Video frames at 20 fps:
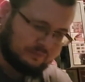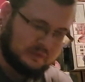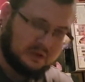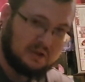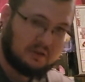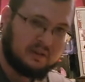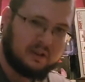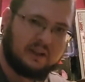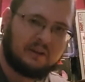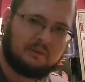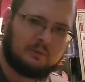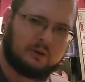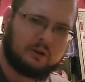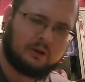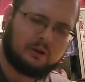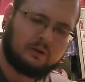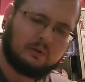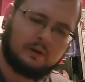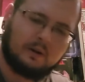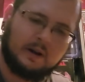Oh yeah, one of
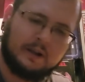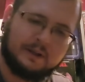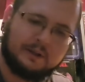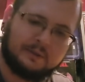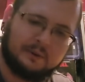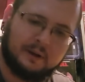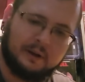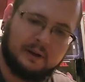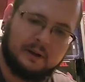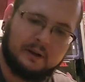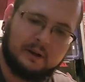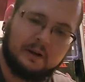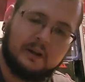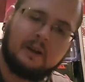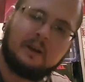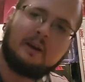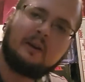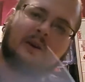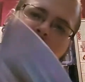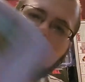the greats right here.
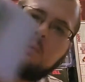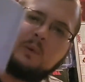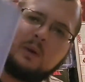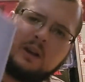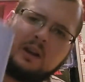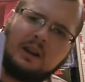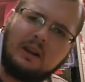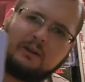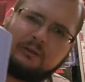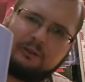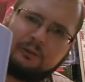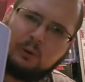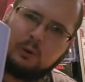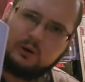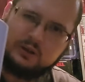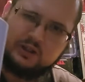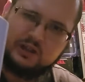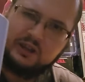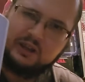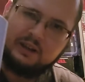Wheel of
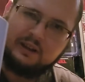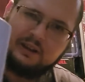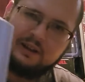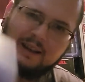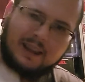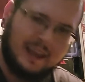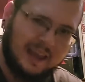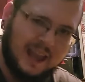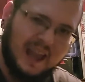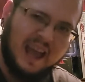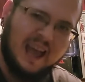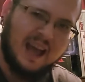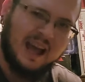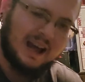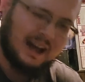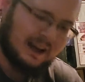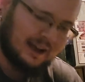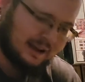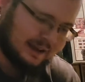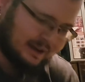Fortune.
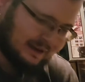Yeah.